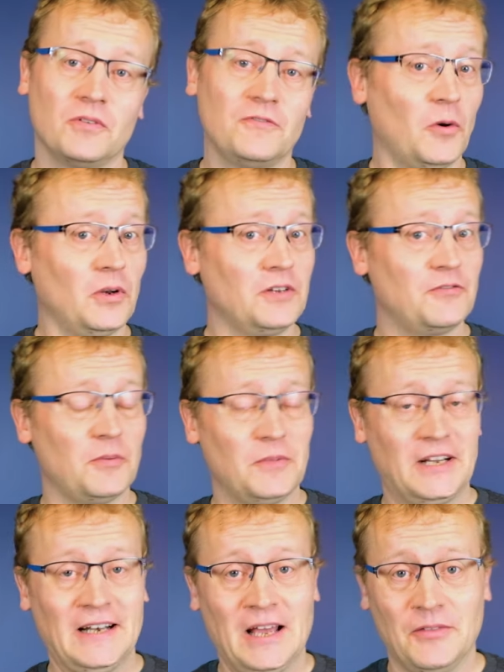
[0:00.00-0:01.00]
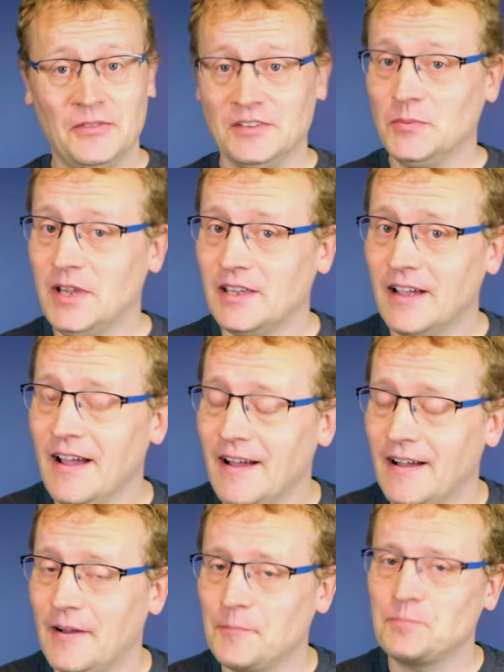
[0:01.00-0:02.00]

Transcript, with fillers: falling from the cloud this week are: